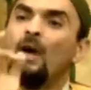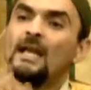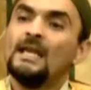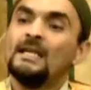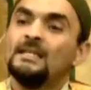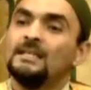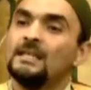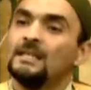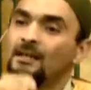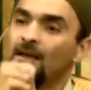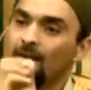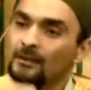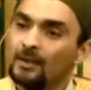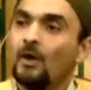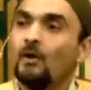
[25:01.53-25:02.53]
waliyi,
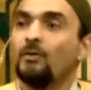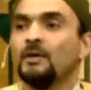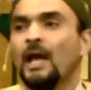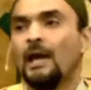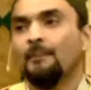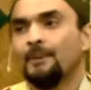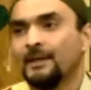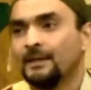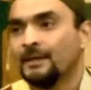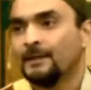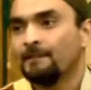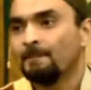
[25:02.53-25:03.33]
Allahu yahmi.